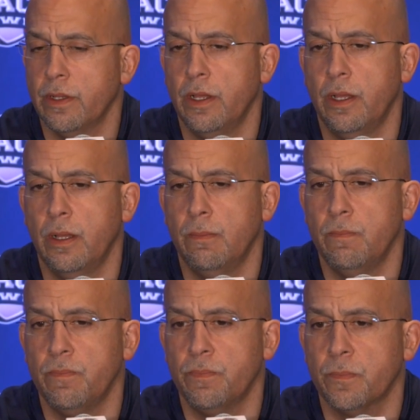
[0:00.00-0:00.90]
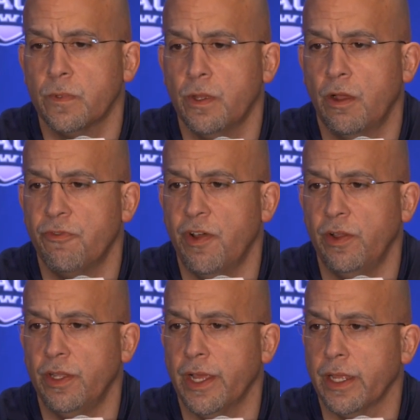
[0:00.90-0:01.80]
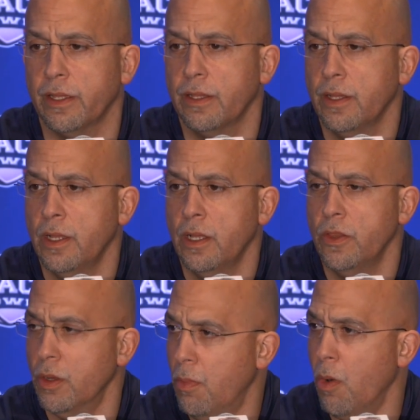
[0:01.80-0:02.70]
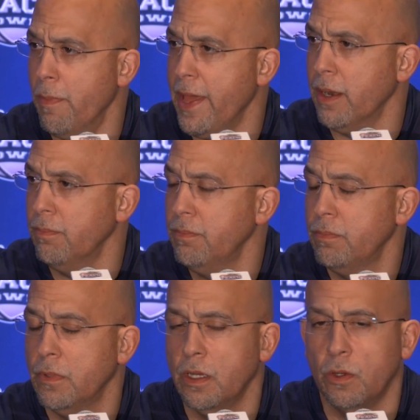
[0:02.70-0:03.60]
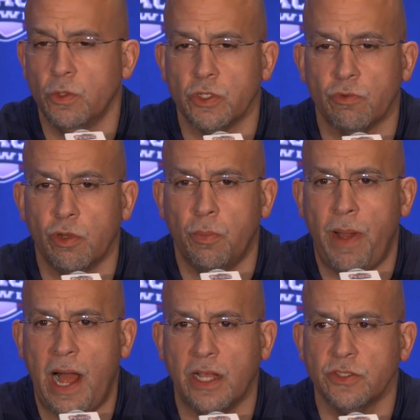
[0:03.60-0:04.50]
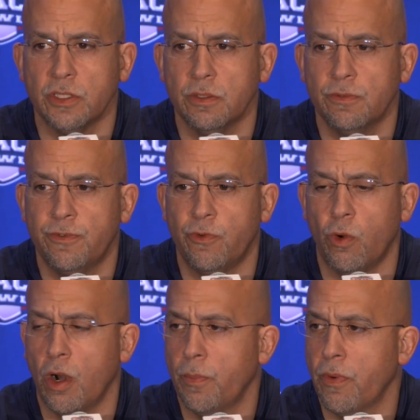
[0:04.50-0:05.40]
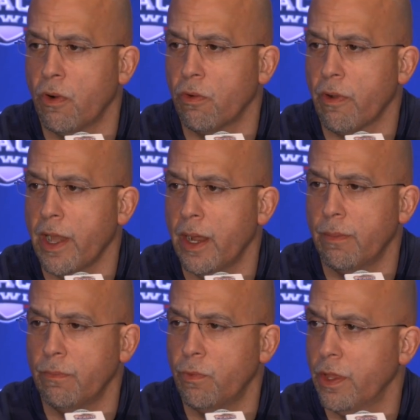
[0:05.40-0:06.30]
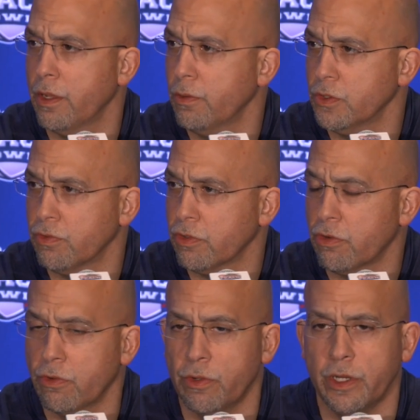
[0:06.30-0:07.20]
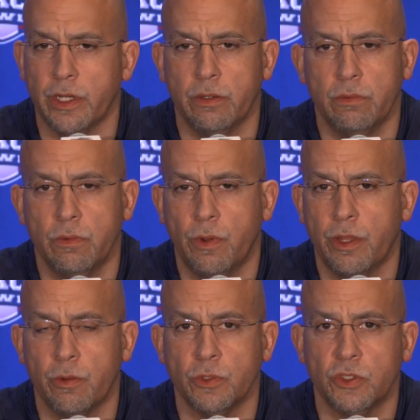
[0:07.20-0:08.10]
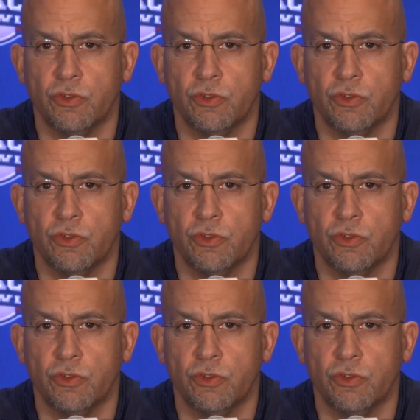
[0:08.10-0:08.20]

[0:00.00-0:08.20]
Um, you know, I felt like the momentum uh, was a real positive for our program, whether it was recruiting, whether it was